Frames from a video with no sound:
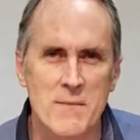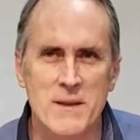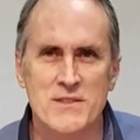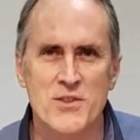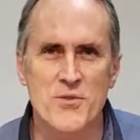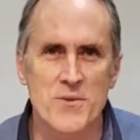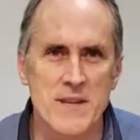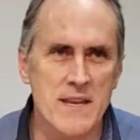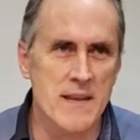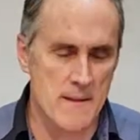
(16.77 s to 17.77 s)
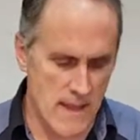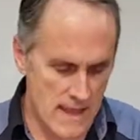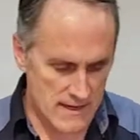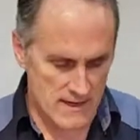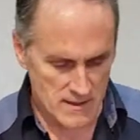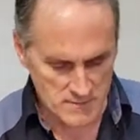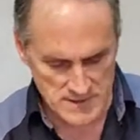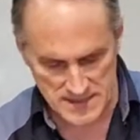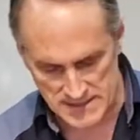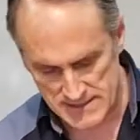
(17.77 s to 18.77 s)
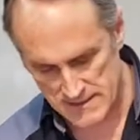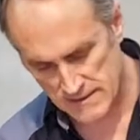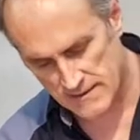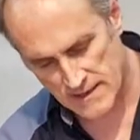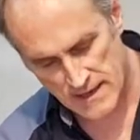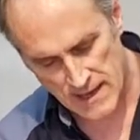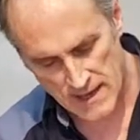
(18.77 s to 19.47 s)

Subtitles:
MS3, and it comes in this little,